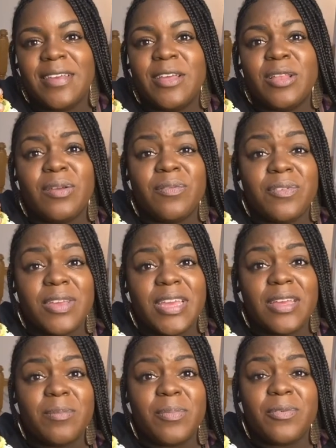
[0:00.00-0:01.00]
don't
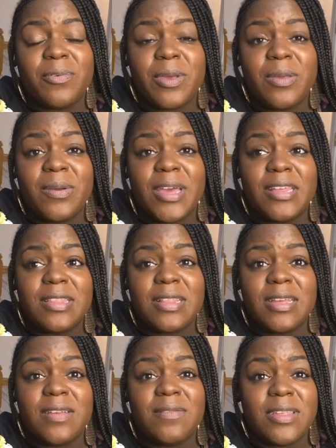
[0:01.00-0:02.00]
forget before you guys
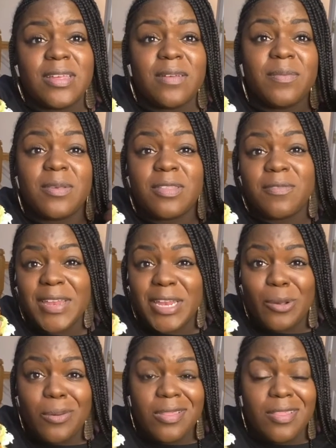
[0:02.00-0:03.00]
leave to give this
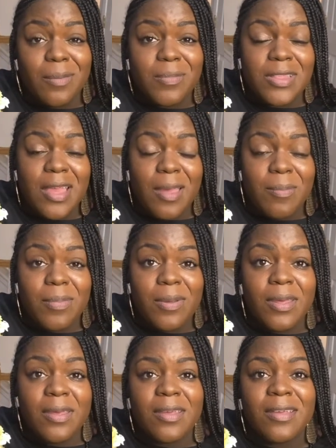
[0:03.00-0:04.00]
video a thumbs up.
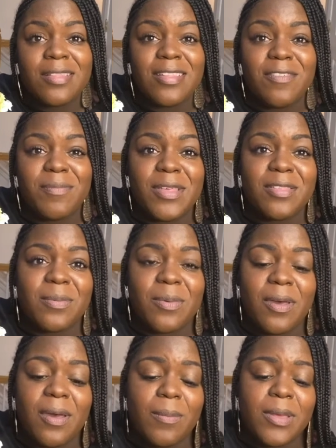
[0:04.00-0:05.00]
Leave me some
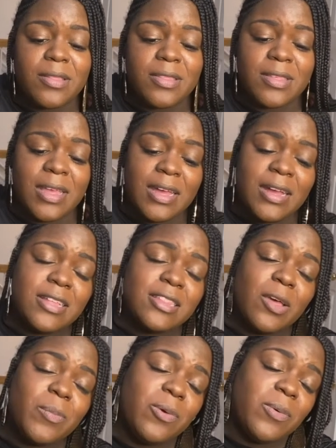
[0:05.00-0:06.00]
comments.
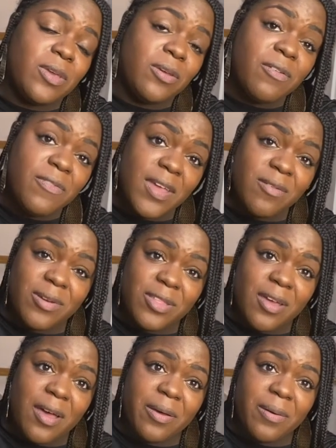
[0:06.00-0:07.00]
Tell me what your favorite
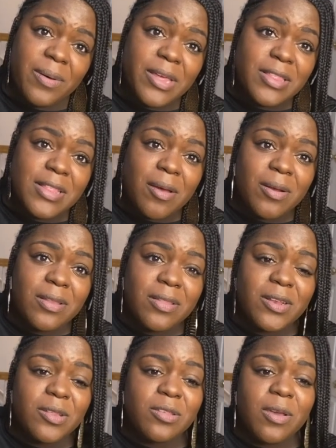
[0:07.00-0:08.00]
taco is down in the
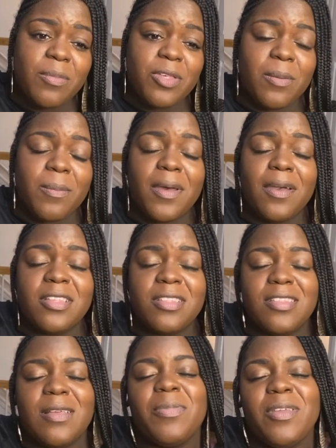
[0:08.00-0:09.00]
description
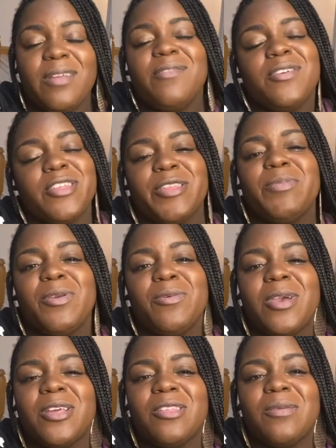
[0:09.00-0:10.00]
box I'm looking for some new
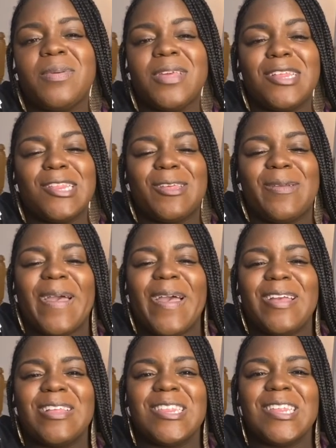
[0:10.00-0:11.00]
recipes, you
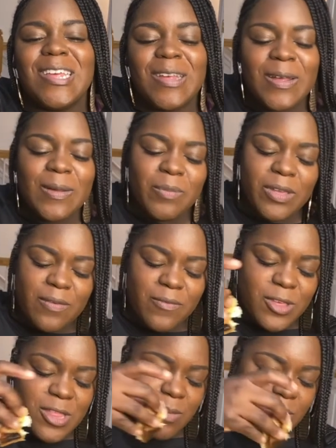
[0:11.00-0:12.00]
guys. I'm looking for
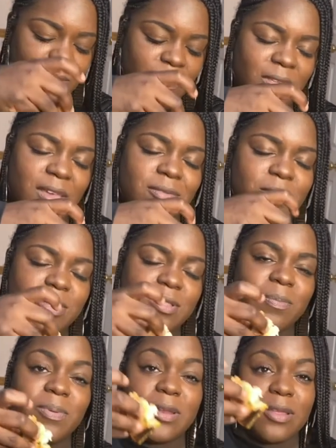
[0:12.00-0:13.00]
some new flavors
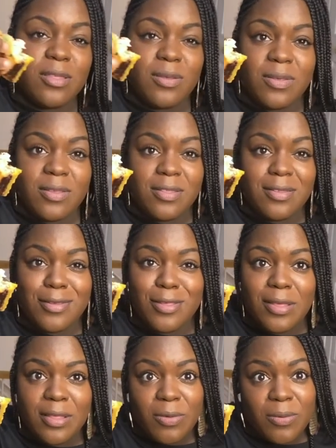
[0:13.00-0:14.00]
to put into this
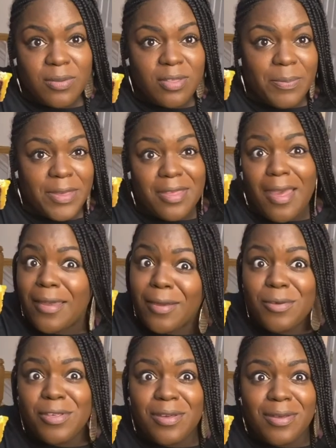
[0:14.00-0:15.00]
delicious crispy
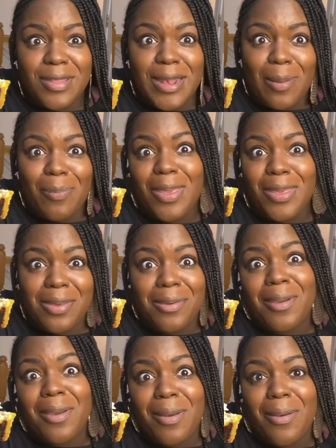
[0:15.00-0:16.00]
taco shell that I make
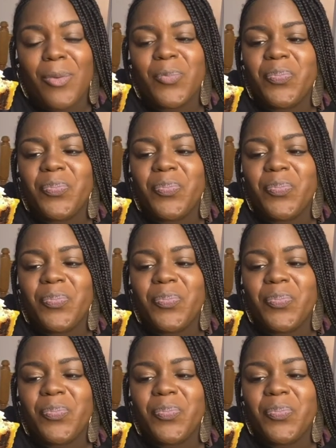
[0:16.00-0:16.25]
here at home.